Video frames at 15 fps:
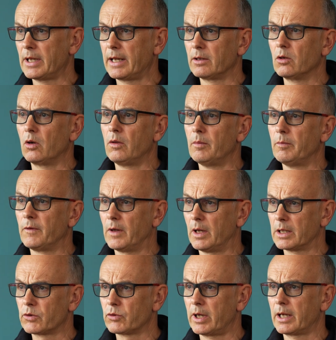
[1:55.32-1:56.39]
then got them
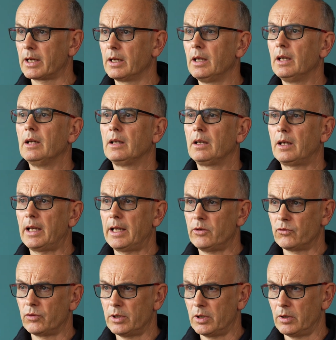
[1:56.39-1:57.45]
fast track
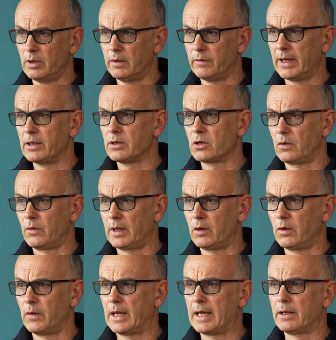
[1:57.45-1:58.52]
entry to the events
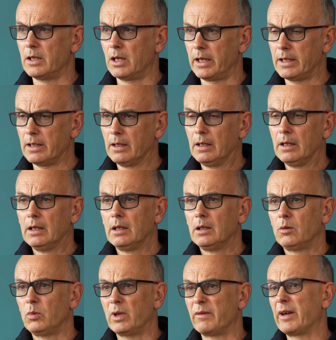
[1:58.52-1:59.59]
on that night.
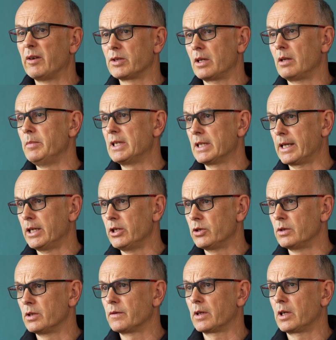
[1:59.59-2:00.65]
We had various other
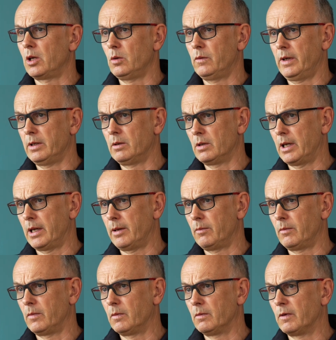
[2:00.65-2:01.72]
mitigations for
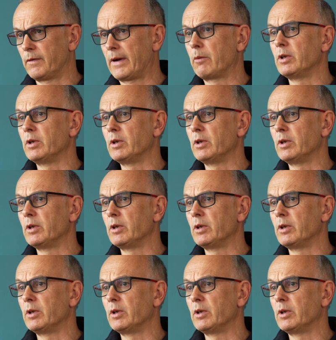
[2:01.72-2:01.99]
COVID. The fact